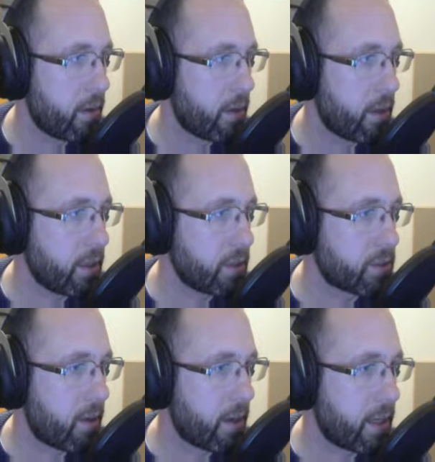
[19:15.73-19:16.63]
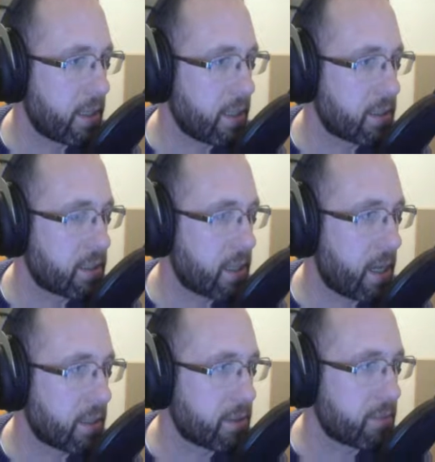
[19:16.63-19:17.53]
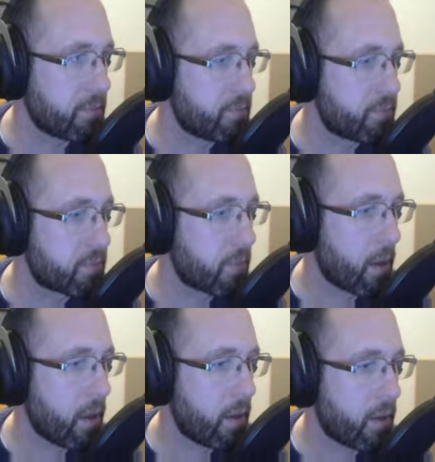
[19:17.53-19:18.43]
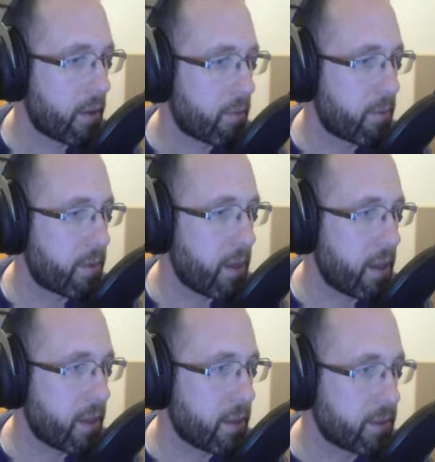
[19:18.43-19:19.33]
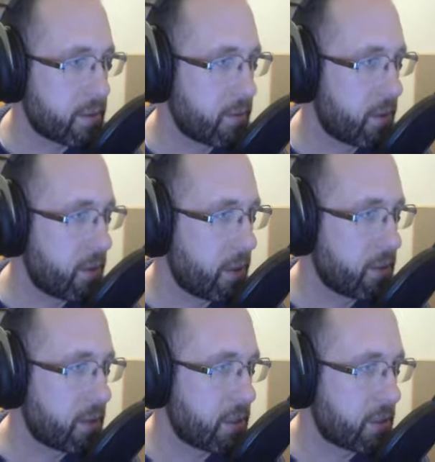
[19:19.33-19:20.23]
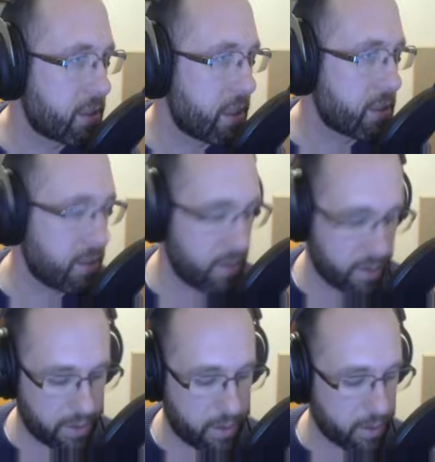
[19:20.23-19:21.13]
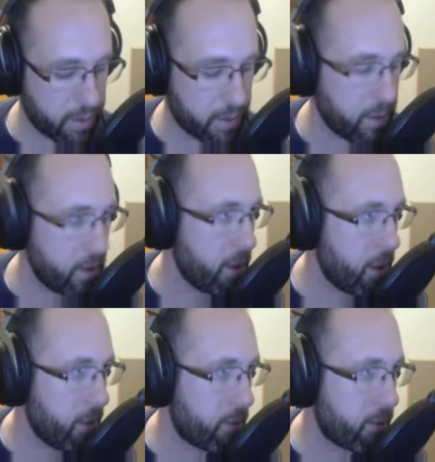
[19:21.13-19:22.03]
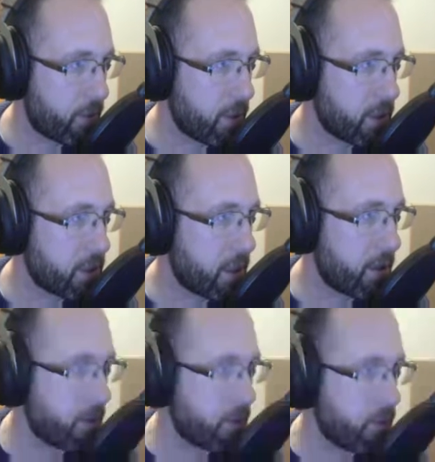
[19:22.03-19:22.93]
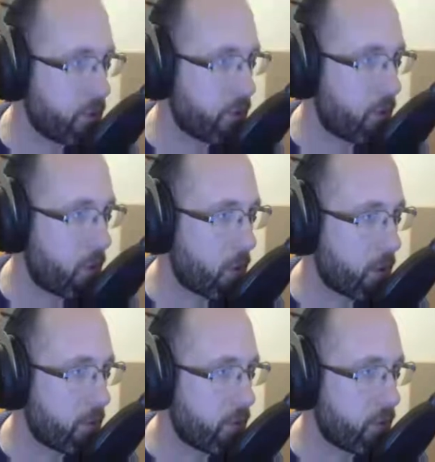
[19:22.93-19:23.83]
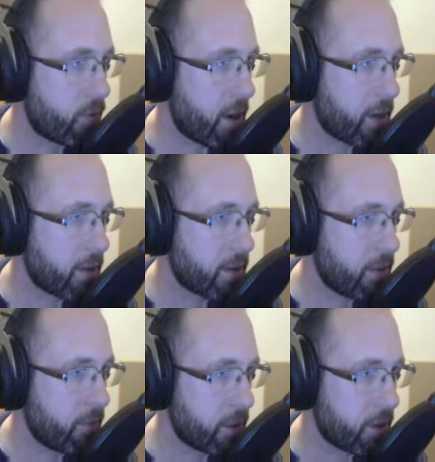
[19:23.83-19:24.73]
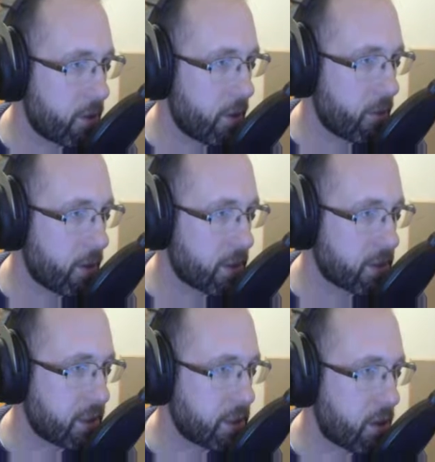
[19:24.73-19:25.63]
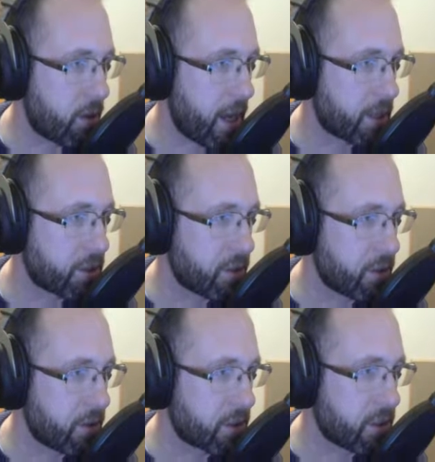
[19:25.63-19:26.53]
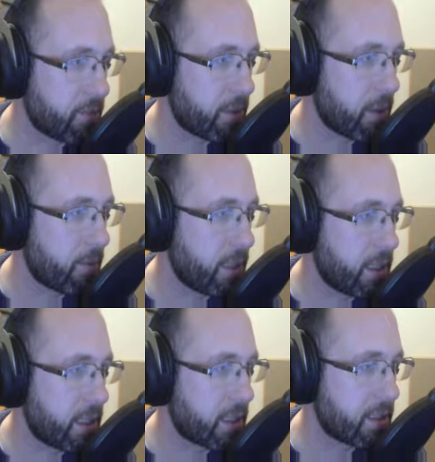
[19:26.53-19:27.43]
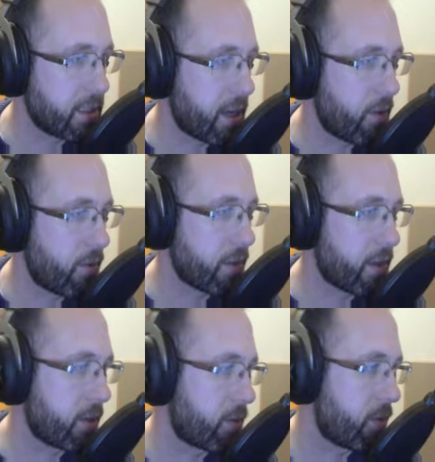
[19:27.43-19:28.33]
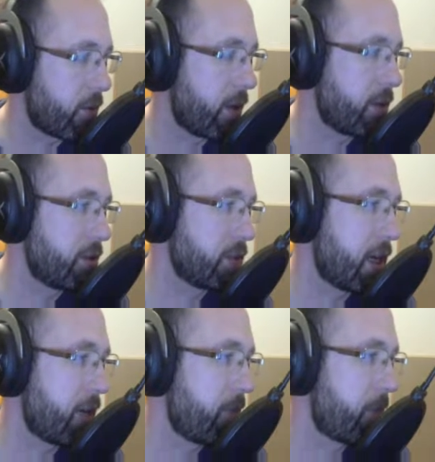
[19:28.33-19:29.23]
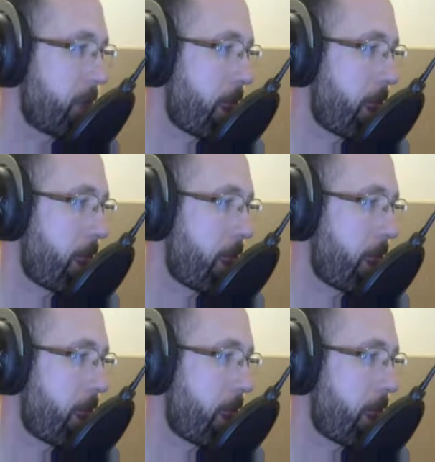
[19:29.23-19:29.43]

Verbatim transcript: and he's already in his stance. Now the thing is, he's in his stance, and he looks all good, but if we were to tell him to move forward or move right, he wouldn't go anywhere because these aren't actually hooked up yet. We need to get the data over there. The quick way to do that